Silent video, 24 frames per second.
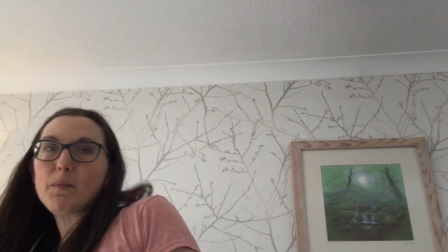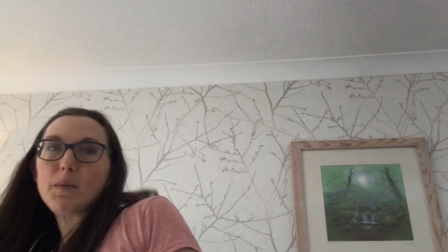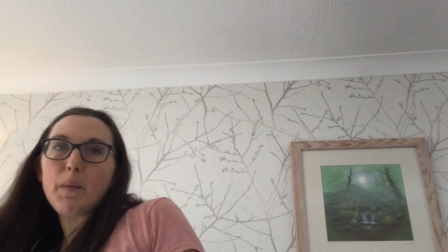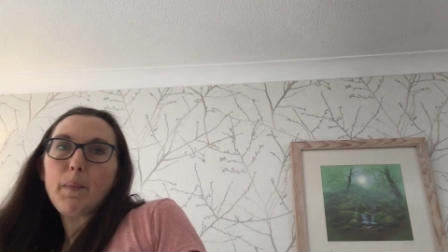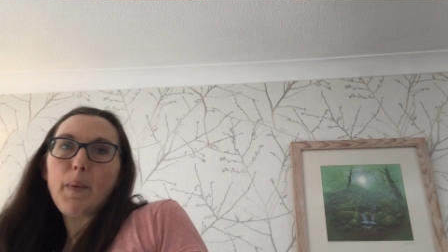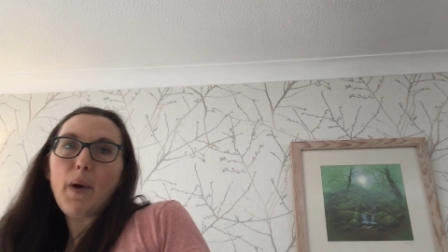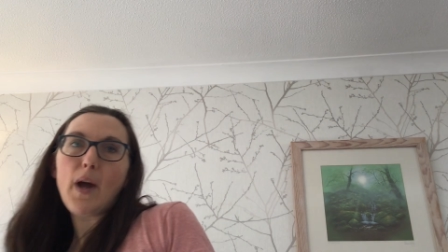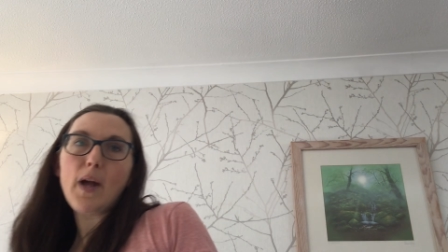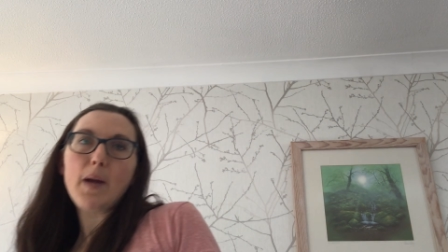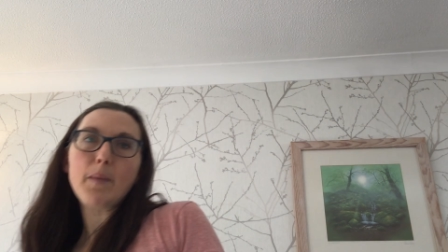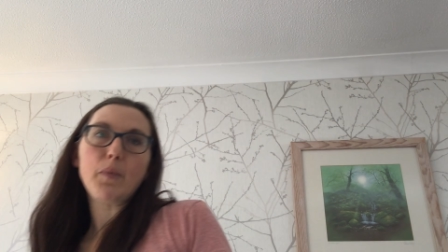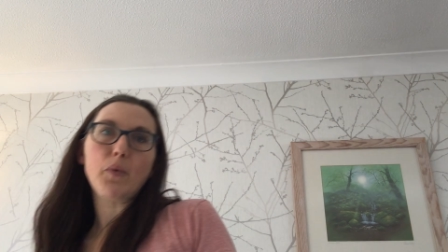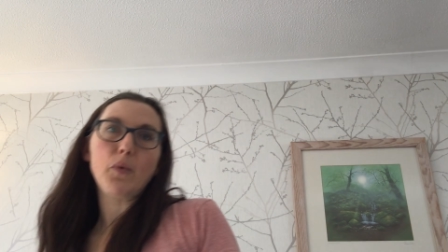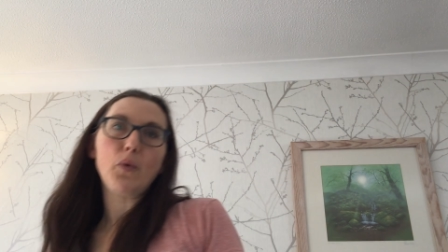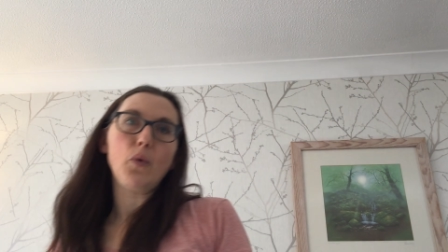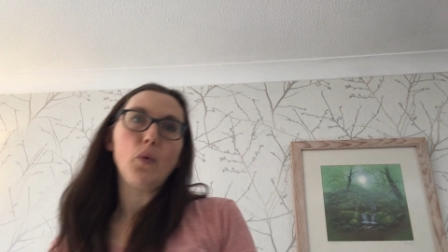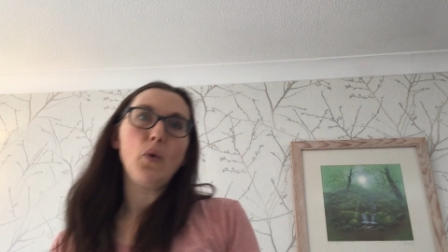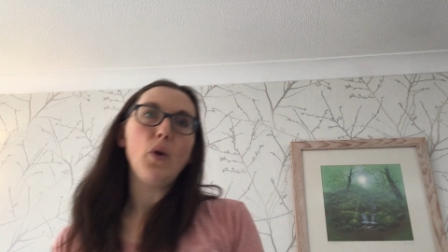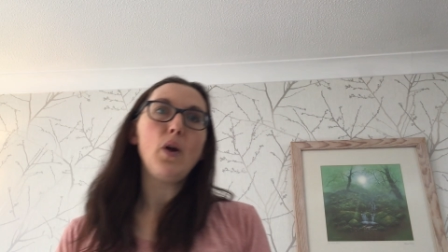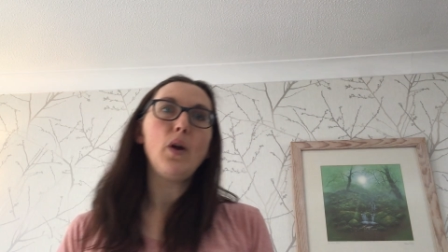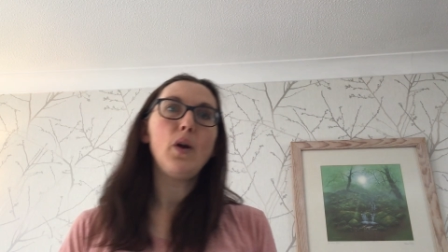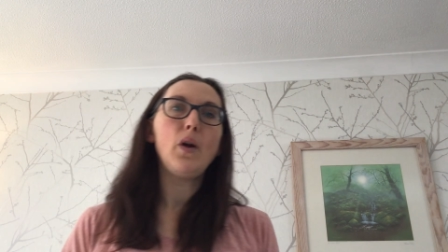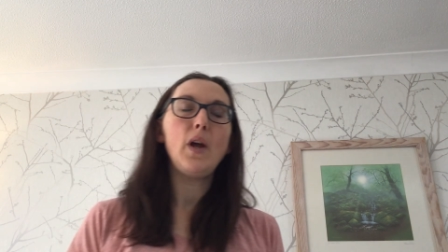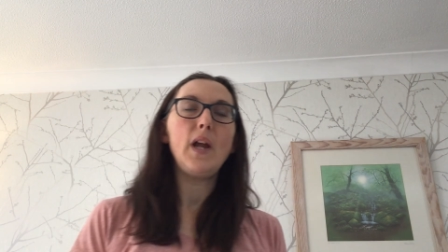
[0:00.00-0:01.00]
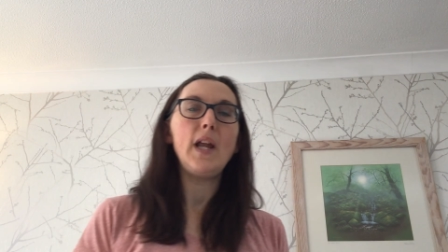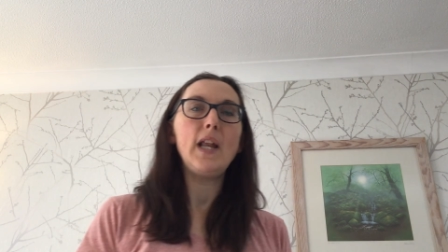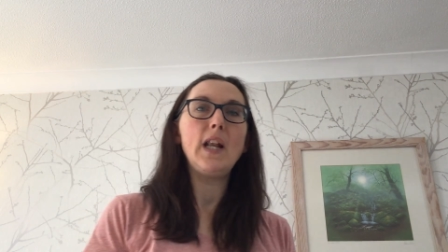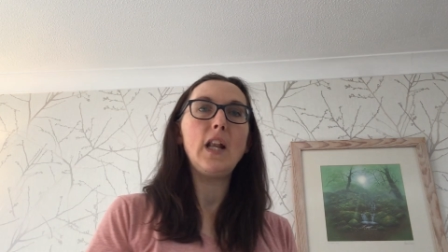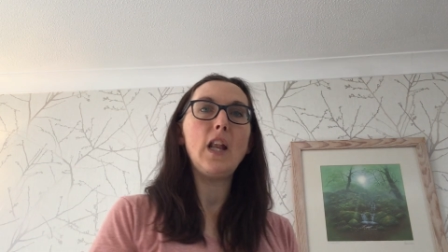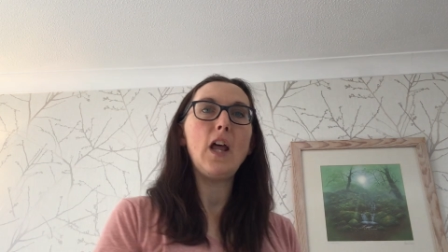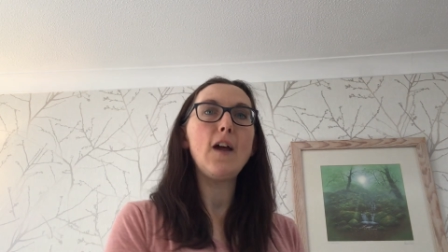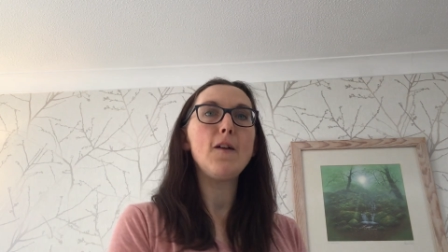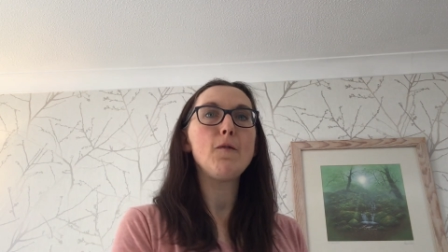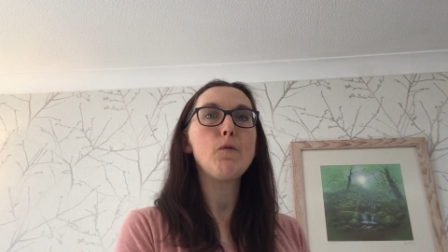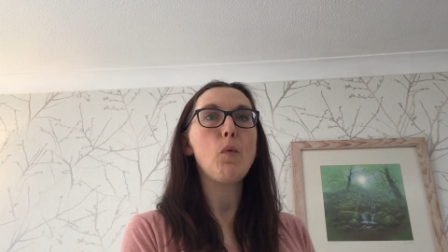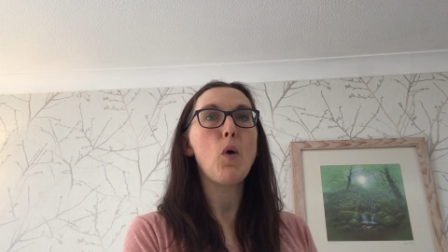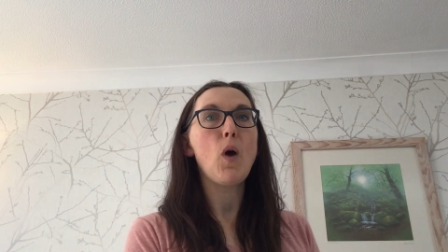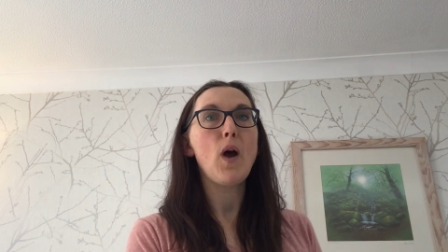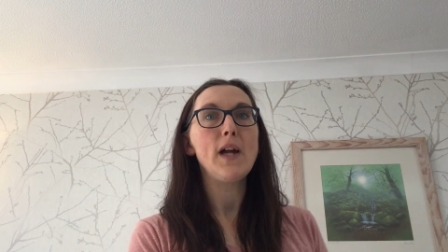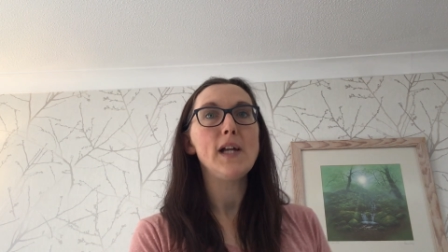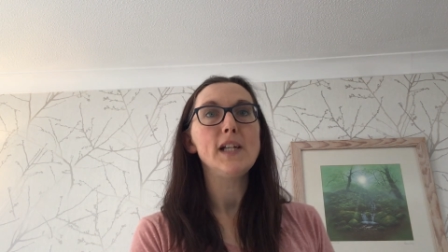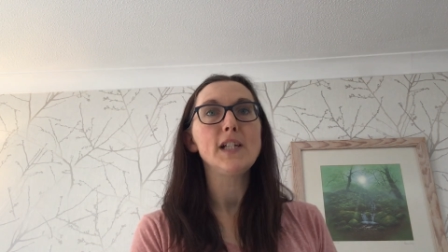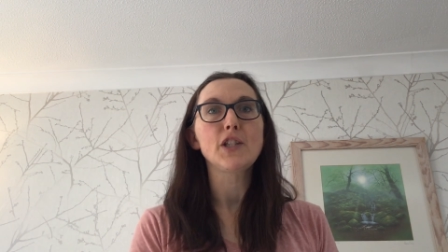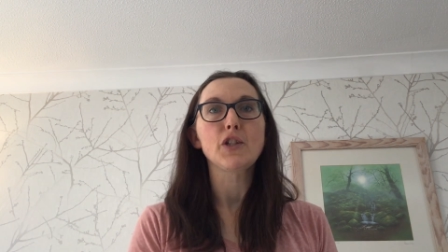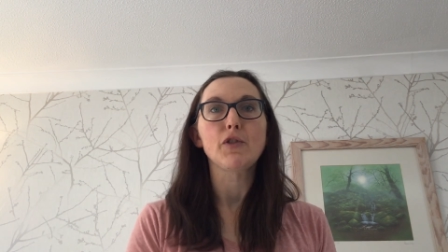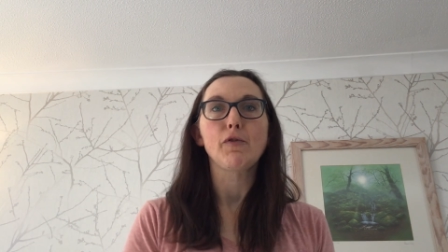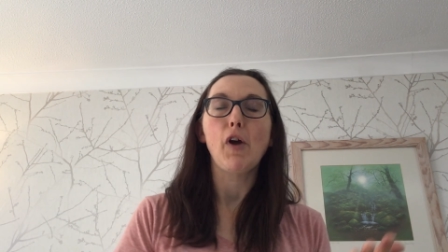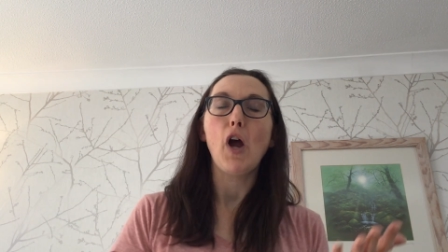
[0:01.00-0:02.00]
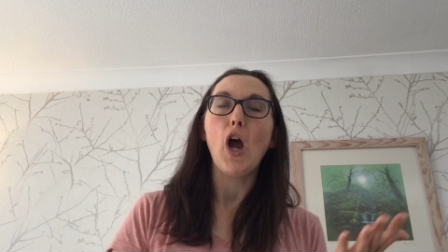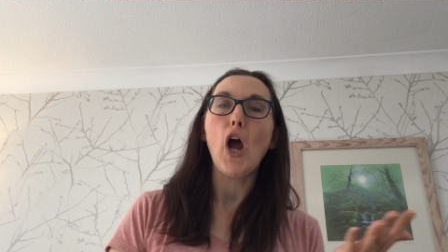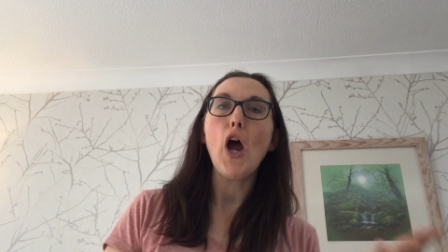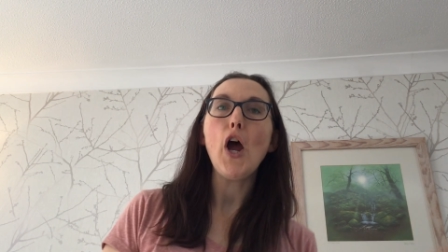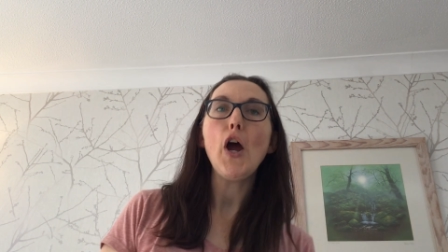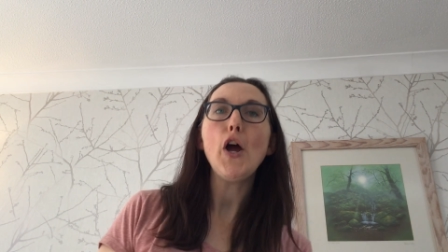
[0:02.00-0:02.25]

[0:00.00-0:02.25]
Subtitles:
from the Bible in Livewires or at